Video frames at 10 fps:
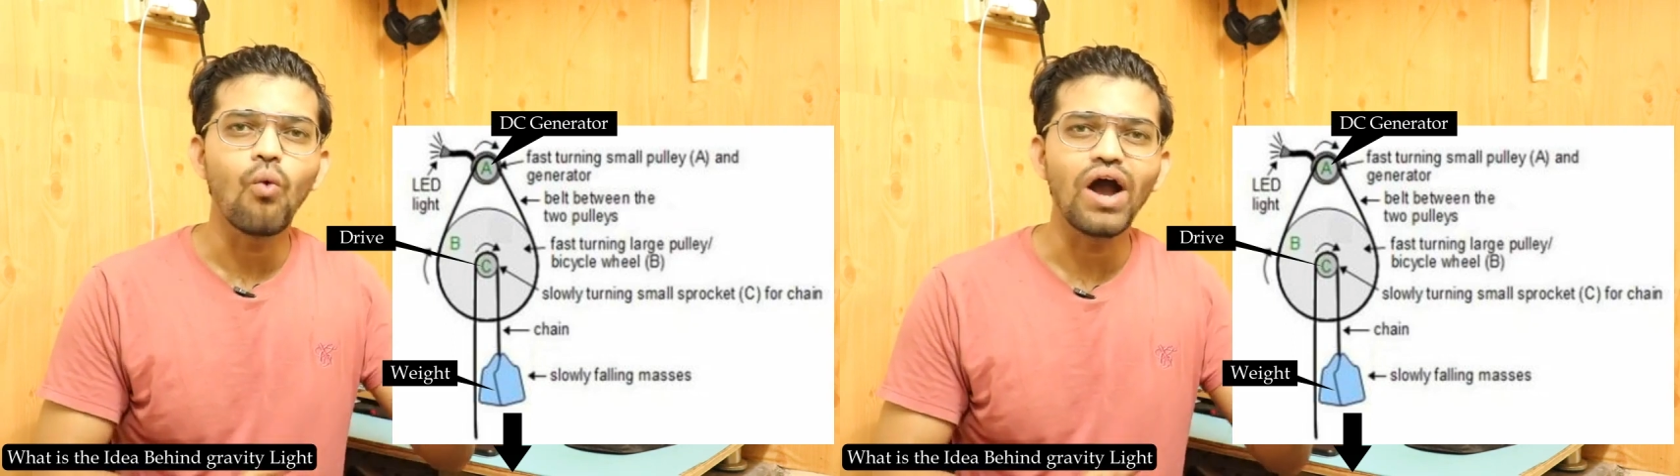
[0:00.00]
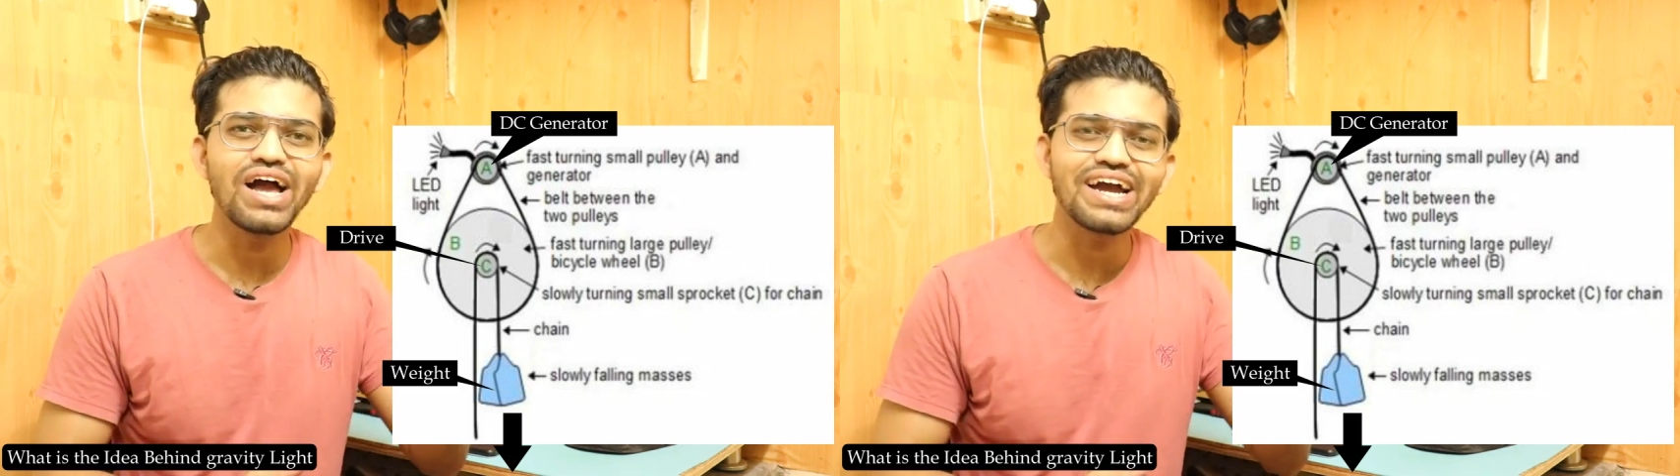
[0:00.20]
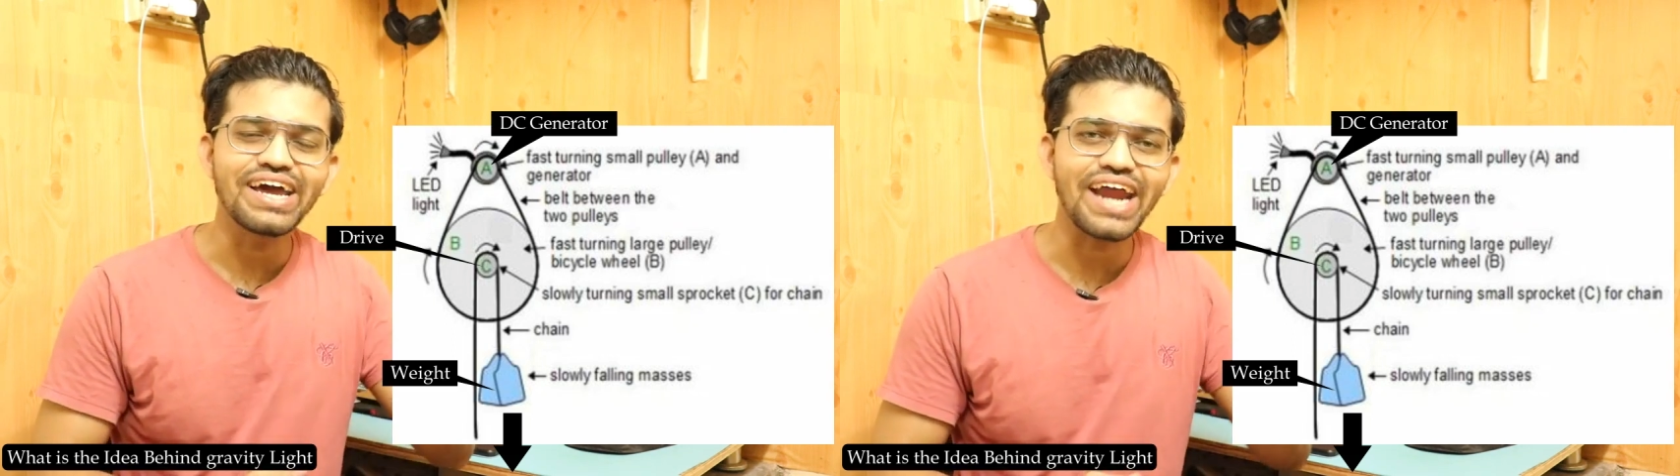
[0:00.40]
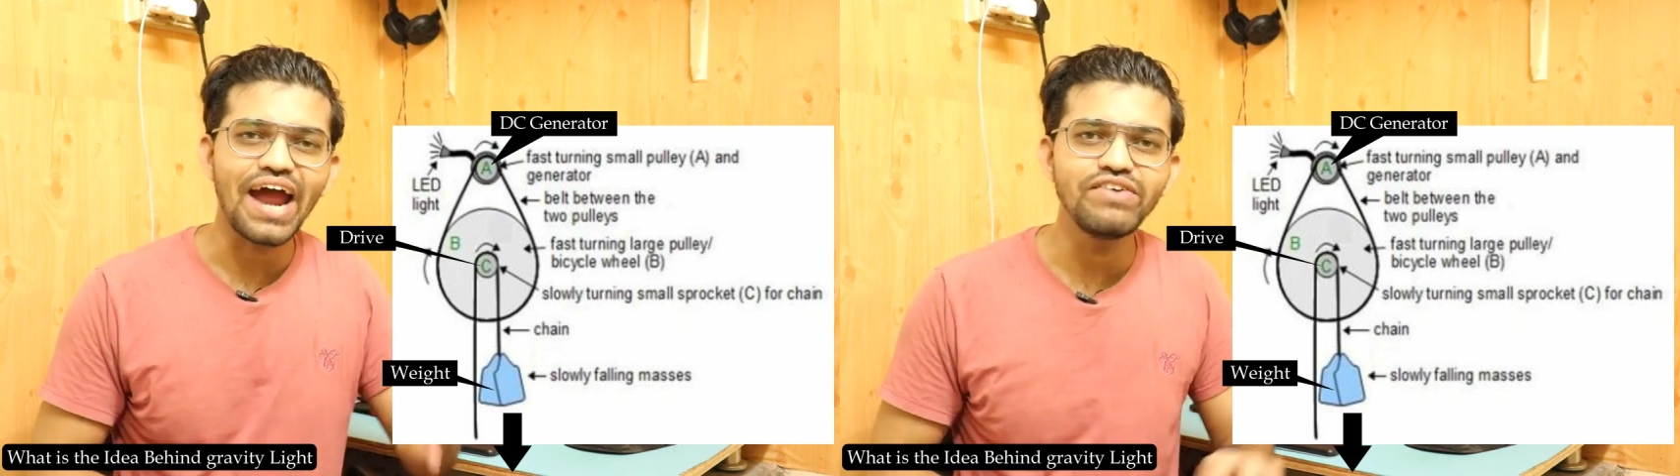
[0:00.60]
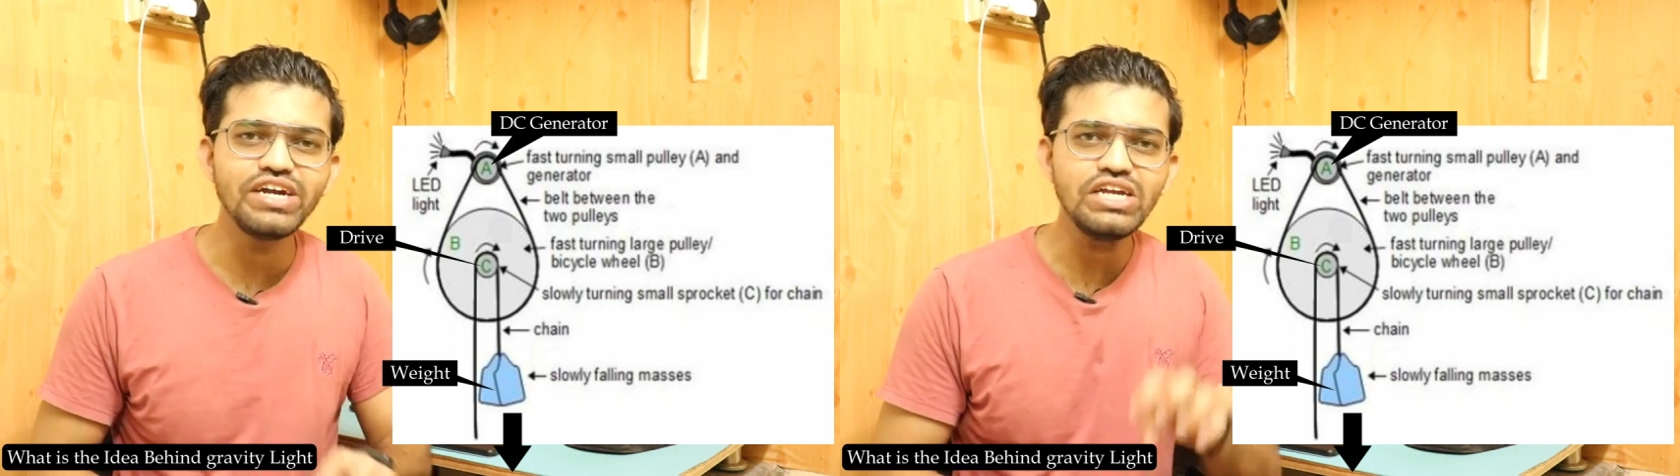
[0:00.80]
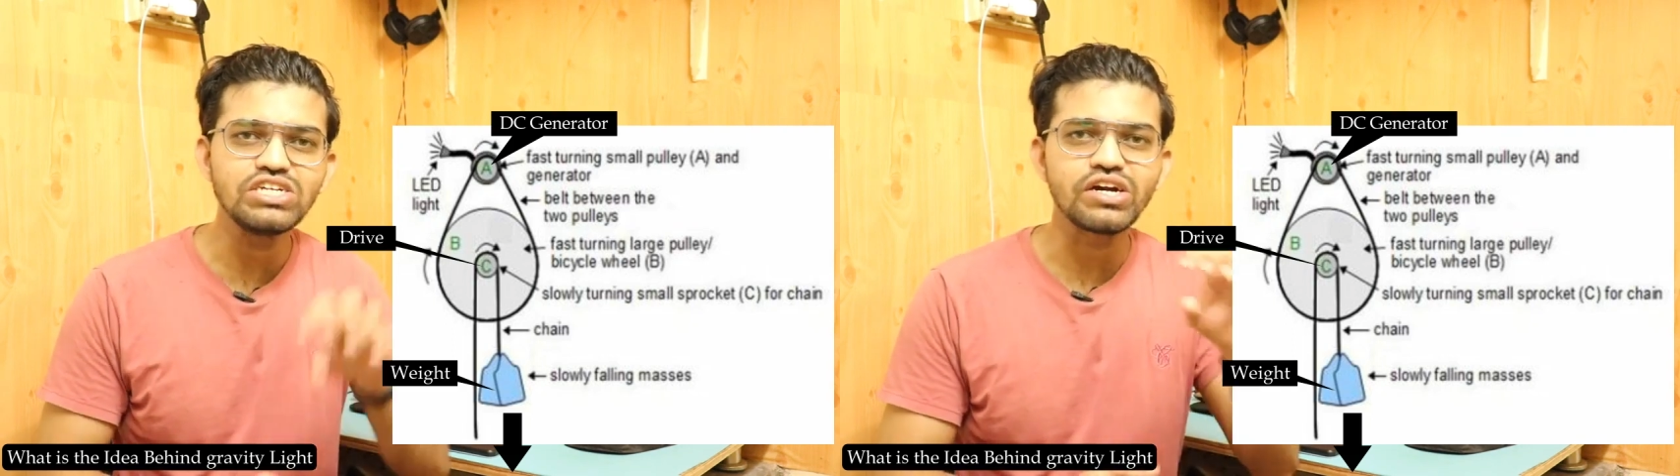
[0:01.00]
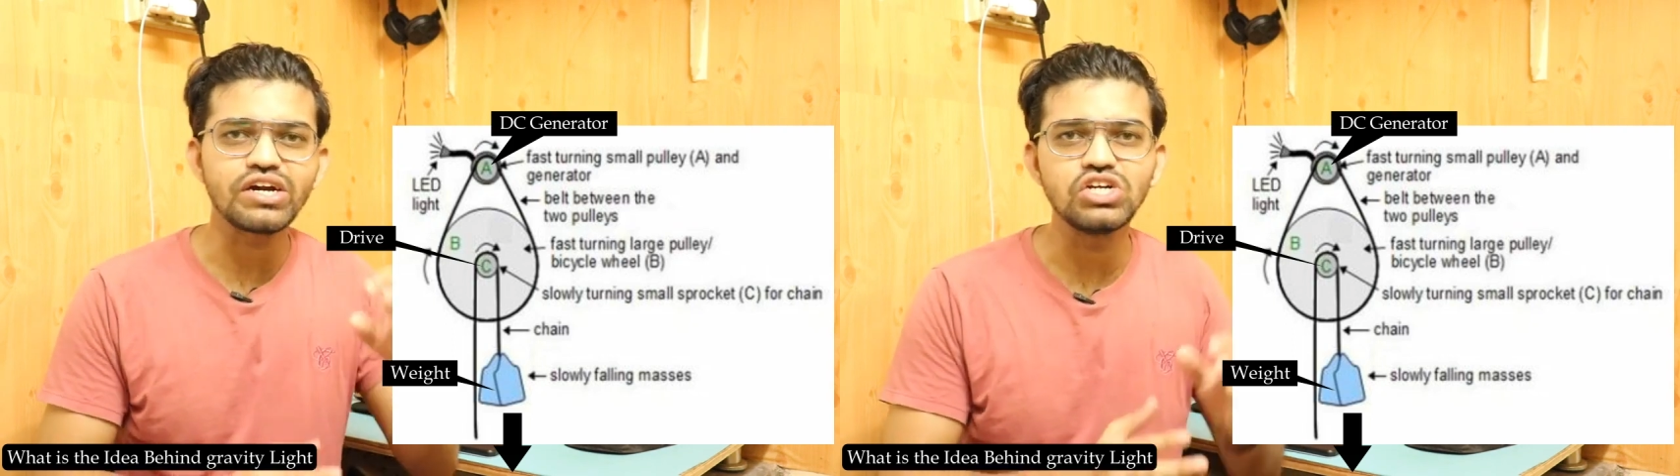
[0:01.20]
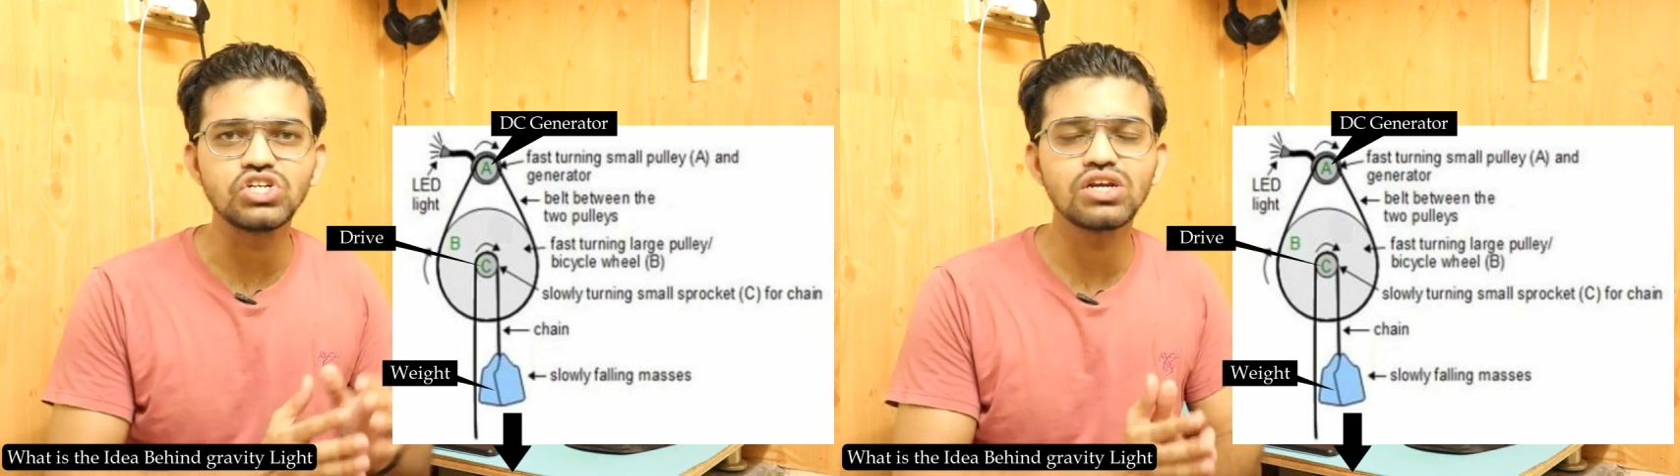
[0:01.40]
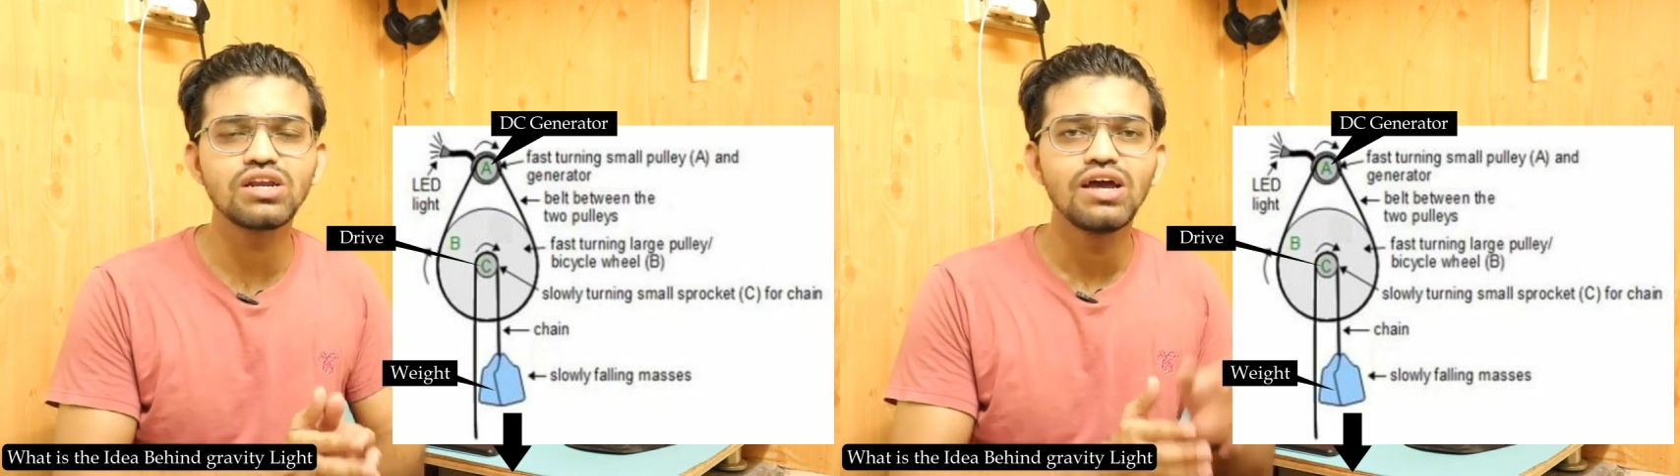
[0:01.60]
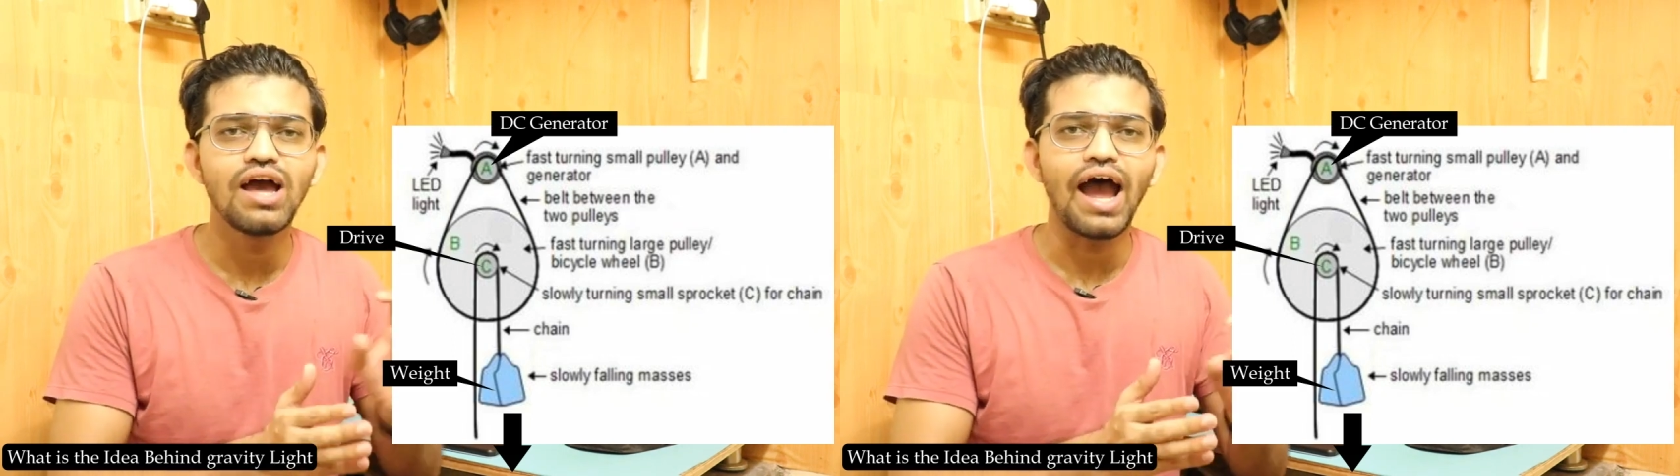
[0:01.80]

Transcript: via gravity generation,